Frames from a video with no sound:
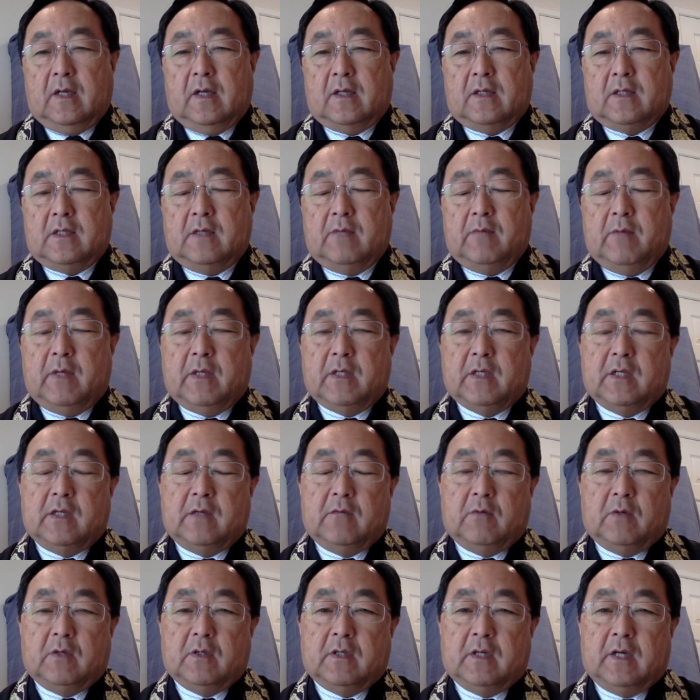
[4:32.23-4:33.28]
She mentioned
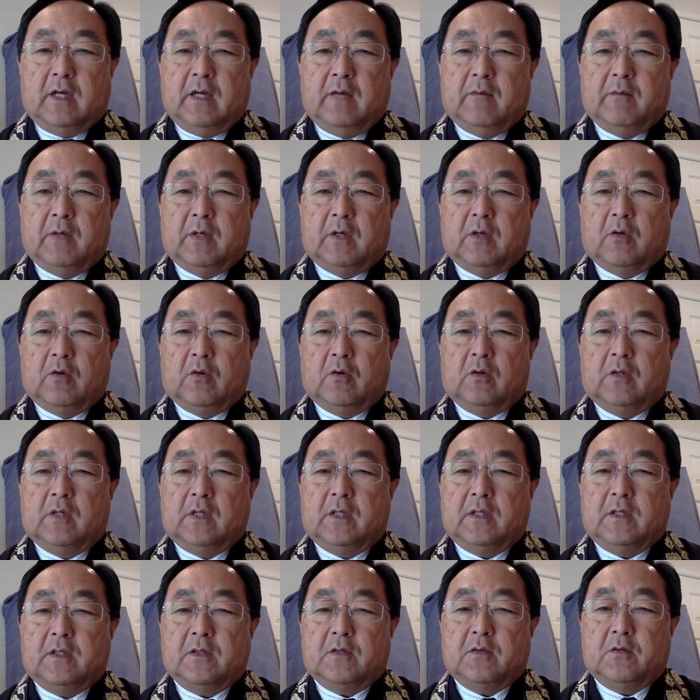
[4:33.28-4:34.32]
one time a girl
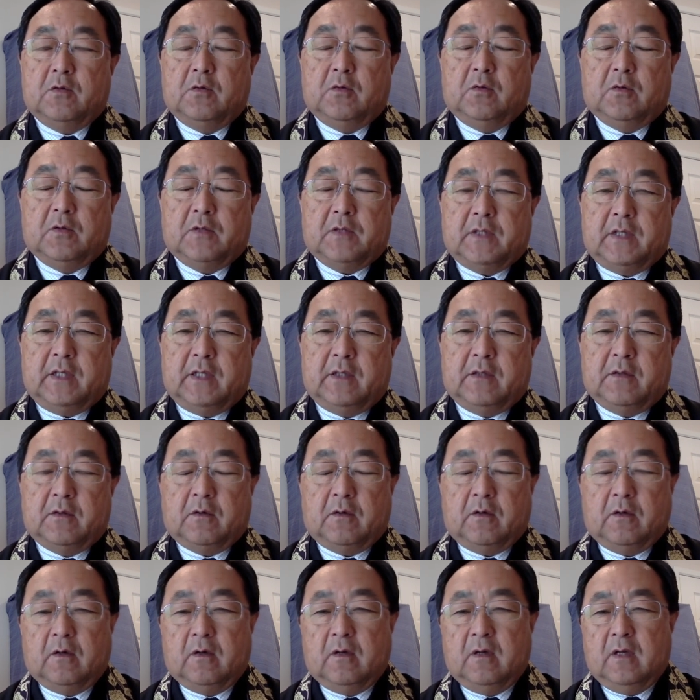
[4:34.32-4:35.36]
at school said to
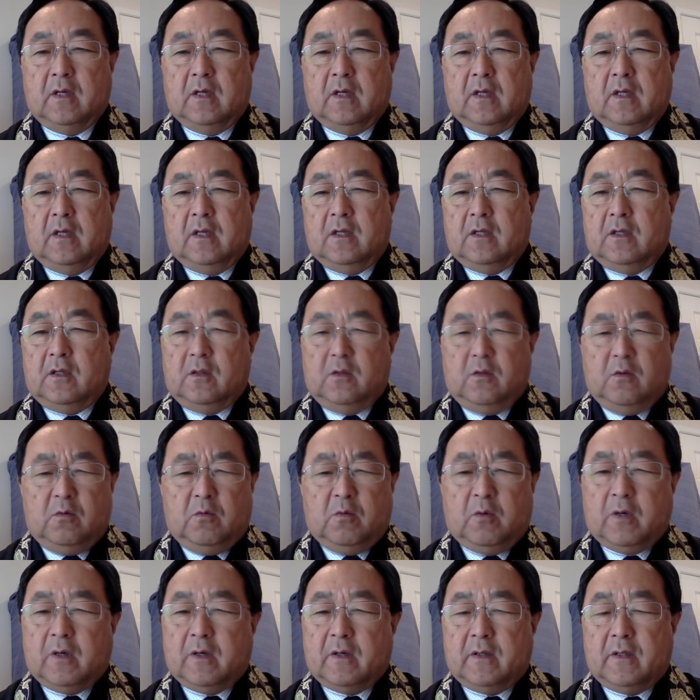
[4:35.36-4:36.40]
her, "You
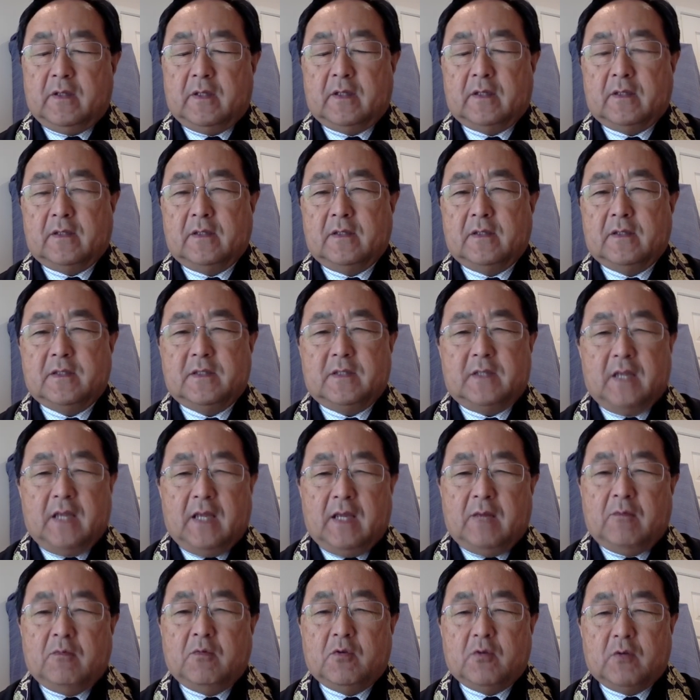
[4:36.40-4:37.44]
wear the
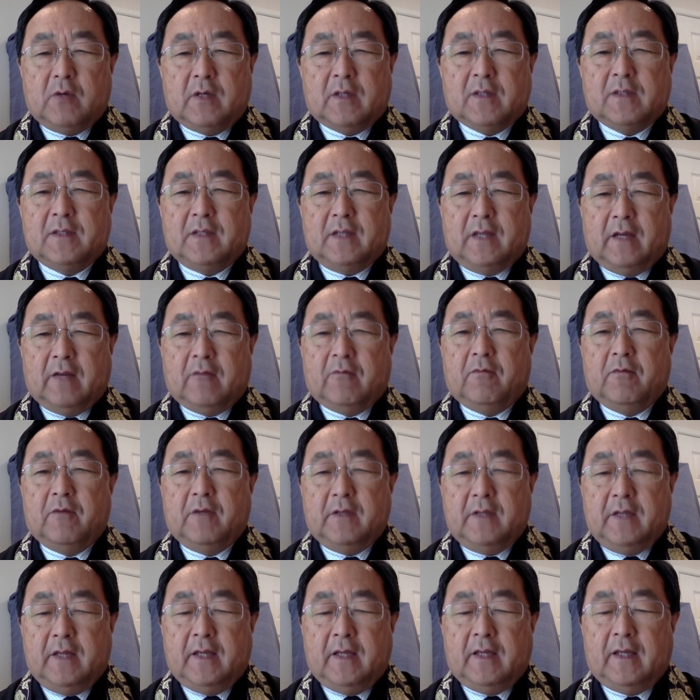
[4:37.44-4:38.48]
same dress every
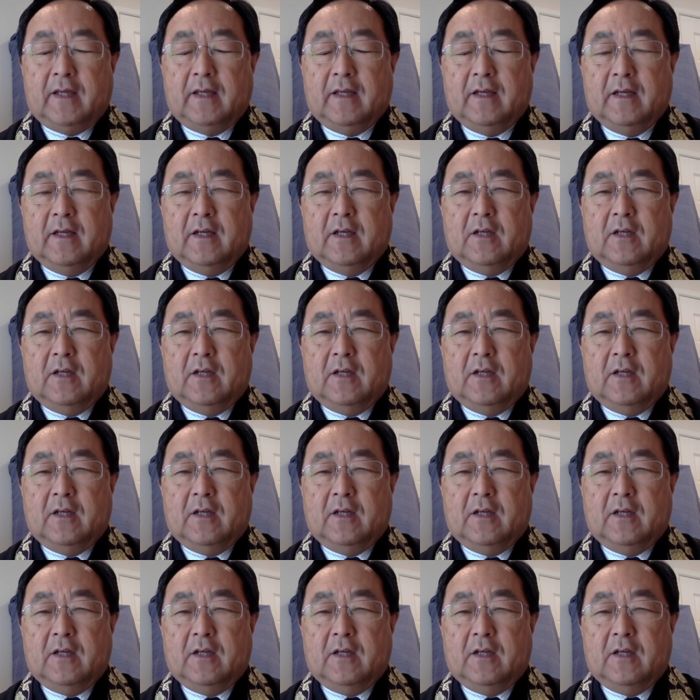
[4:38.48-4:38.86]
day.